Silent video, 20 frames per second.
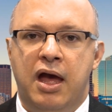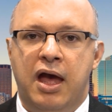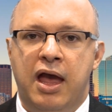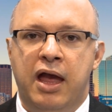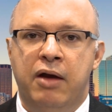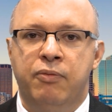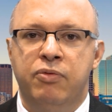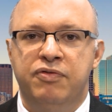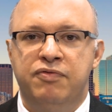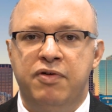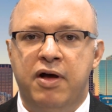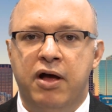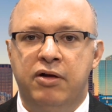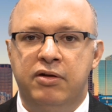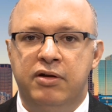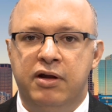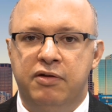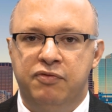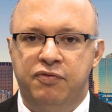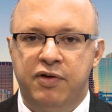And we
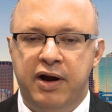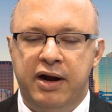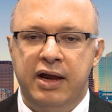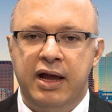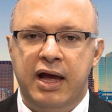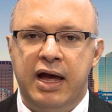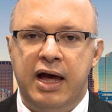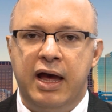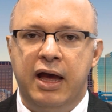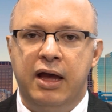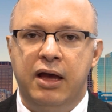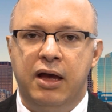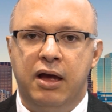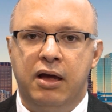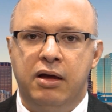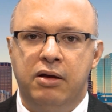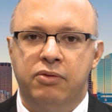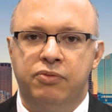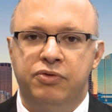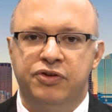found a very high
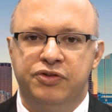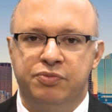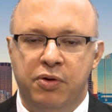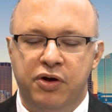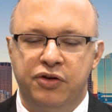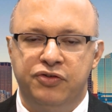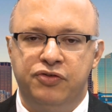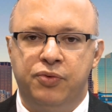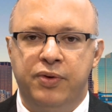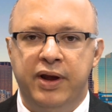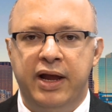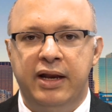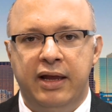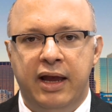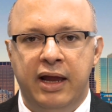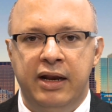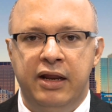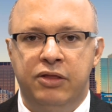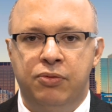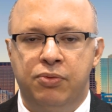response rate,
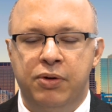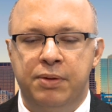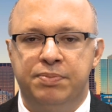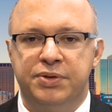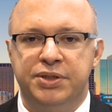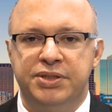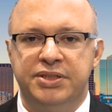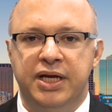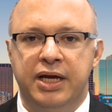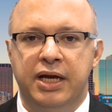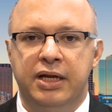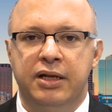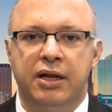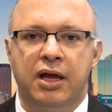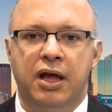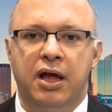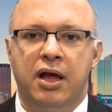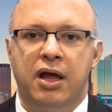83%,